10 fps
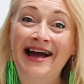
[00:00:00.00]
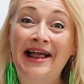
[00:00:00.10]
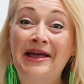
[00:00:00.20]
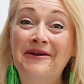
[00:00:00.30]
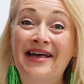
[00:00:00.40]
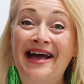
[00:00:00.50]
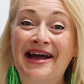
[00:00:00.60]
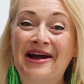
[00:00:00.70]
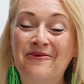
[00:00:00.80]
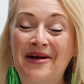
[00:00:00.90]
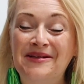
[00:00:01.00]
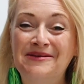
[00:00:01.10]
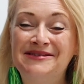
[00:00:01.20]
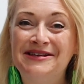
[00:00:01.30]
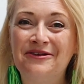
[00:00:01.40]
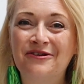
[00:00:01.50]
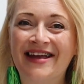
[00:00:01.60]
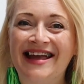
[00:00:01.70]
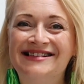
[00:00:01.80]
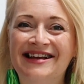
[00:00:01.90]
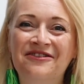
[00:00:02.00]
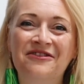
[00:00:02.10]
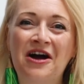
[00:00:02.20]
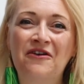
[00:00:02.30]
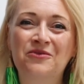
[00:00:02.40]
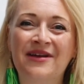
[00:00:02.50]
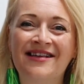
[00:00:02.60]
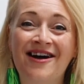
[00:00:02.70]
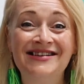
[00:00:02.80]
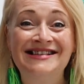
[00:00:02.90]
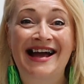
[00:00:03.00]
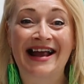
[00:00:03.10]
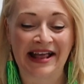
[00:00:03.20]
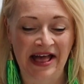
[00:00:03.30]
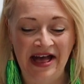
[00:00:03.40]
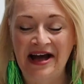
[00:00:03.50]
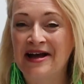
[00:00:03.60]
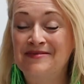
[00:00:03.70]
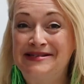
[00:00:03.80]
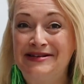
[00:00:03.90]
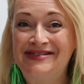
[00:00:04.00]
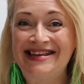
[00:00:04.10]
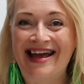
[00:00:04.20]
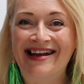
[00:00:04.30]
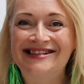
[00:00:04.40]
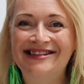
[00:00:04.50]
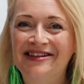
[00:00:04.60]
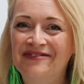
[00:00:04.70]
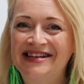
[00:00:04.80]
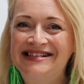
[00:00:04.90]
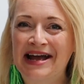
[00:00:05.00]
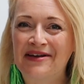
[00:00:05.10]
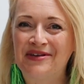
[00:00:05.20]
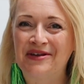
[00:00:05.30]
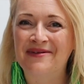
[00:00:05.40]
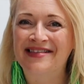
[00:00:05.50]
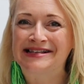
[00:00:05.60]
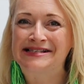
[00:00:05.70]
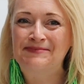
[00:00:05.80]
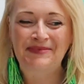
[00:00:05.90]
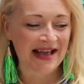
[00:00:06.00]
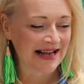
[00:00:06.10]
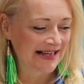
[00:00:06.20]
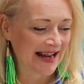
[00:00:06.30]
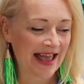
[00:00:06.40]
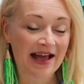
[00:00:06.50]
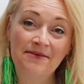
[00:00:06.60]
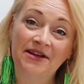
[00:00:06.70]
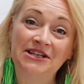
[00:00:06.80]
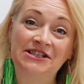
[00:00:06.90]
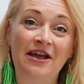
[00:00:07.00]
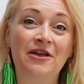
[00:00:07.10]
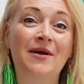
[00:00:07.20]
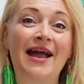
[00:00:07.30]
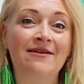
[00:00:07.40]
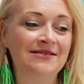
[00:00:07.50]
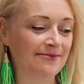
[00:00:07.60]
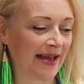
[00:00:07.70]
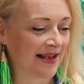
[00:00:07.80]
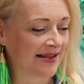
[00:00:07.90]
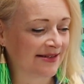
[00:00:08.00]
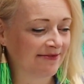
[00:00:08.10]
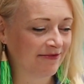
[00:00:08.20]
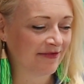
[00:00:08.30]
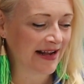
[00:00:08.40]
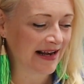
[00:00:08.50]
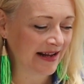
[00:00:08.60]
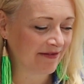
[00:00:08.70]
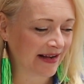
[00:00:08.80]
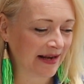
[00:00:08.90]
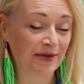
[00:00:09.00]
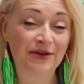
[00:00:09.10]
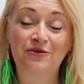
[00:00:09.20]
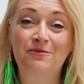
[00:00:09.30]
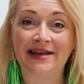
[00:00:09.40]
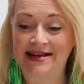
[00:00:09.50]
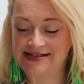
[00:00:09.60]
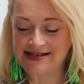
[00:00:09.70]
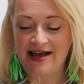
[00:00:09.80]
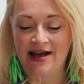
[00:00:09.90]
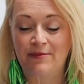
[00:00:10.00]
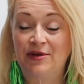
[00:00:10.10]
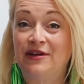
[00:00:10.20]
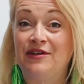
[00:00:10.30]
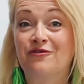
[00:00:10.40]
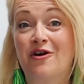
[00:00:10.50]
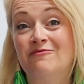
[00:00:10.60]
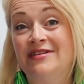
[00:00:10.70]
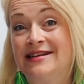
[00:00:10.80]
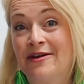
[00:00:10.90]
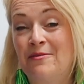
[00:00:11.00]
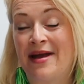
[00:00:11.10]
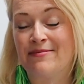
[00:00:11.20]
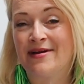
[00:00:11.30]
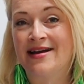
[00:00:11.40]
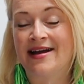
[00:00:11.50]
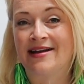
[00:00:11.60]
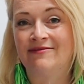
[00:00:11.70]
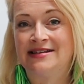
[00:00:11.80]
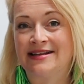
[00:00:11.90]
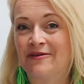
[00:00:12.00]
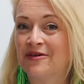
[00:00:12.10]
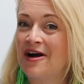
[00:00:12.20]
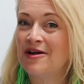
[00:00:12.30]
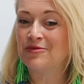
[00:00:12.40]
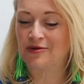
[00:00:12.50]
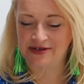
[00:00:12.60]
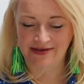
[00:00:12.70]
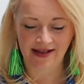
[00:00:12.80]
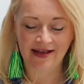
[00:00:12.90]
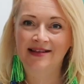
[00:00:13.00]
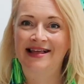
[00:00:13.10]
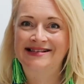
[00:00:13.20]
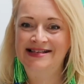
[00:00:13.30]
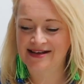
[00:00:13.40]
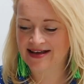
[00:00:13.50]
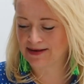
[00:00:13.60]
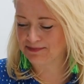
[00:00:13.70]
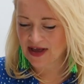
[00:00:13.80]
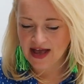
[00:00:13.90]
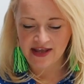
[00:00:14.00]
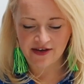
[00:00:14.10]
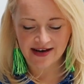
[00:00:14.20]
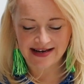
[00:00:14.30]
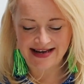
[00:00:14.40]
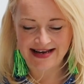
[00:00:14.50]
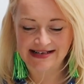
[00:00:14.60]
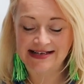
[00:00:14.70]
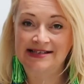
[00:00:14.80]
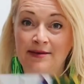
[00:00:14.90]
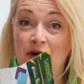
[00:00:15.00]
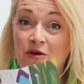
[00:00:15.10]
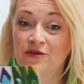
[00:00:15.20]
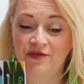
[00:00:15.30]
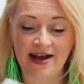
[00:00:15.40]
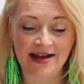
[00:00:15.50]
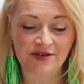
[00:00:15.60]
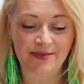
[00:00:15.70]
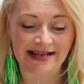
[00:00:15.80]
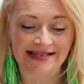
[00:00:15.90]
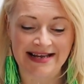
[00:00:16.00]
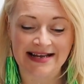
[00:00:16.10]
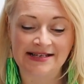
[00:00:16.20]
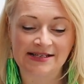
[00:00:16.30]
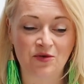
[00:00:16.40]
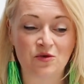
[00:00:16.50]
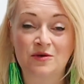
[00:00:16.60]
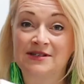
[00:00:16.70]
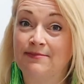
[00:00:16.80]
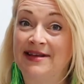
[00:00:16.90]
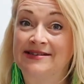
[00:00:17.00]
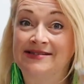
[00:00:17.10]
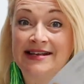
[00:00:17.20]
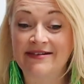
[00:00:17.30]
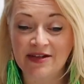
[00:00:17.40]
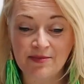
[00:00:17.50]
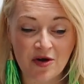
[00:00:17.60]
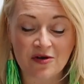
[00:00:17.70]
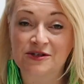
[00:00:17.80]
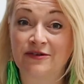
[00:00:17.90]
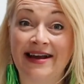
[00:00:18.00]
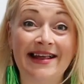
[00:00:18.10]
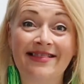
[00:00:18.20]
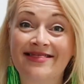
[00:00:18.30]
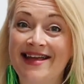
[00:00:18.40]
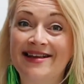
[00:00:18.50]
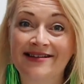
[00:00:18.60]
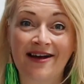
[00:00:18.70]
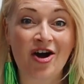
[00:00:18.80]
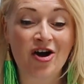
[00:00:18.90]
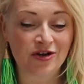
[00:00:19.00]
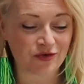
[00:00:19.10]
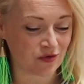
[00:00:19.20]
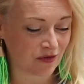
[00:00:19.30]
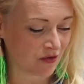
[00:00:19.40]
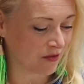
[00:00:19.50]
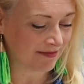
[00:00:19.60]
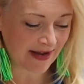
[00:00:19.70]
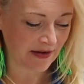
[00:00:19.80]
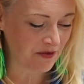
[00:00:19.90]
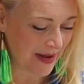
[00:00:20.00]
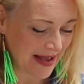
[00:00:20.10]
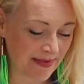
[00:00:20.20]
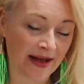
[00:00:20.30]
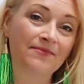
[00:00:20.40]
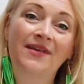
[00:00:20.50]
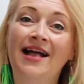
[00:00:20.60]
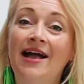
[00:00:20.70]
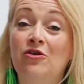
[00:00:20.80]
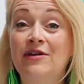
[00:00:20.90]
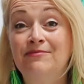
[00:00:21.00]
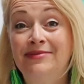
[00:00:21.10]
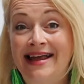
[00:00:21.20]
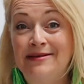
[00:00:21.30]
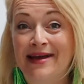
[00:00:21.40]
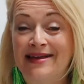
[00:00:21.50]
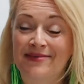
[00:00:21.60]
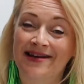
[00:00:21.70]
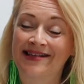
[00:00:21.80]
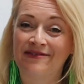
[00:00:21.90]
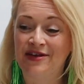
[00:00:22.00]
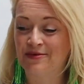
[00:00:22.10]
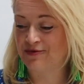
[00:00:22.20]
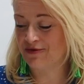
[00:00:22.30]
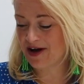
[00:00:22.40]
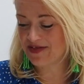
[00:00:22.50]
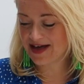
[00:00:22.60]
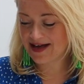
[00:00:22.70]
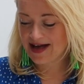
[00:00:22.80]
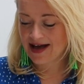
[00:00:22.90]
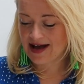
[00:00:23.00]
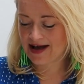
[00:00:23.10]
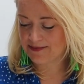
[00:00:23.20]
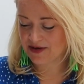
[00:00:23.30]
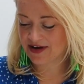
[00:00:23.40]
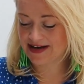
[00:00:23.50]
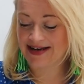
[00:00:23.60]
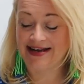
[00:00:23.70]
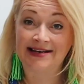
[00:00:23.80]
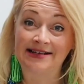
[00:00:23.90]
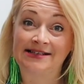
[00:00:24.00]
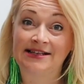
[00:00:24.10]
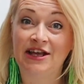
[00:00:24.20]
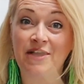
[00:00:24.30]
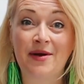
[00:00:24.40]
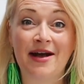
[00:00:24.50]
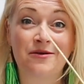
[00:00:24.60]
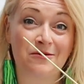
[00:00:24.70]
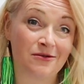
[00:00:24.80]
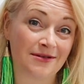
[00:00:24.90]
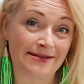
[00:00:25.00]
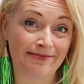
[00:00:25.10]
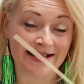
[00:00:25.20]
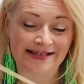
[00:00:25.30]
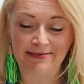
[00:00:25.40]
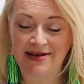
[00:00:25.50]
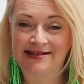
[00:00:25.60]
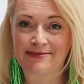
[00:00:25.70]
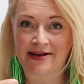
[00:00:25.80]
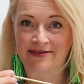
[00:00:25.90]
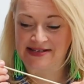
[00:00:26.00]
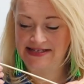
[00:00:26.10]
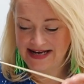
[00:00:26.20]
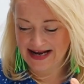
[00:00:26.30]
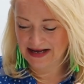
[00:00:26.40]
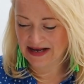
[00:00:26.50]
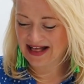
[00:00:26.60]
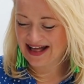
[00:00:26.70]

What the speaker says: Hello there, welcome to Create and Craft with Artisan. I'm Susie and it's lovely to have you with us. Today I'm going to show you how to make some really beautiful beads purely from recycled paper and recycled cardboard. Let's get stuck in. You're going to need some old flyers or magazines or some bits of cereal box or any thin card or colourful paper or even plain paper if you would rather. You're going to need a skewer or something similar, some kind of stick.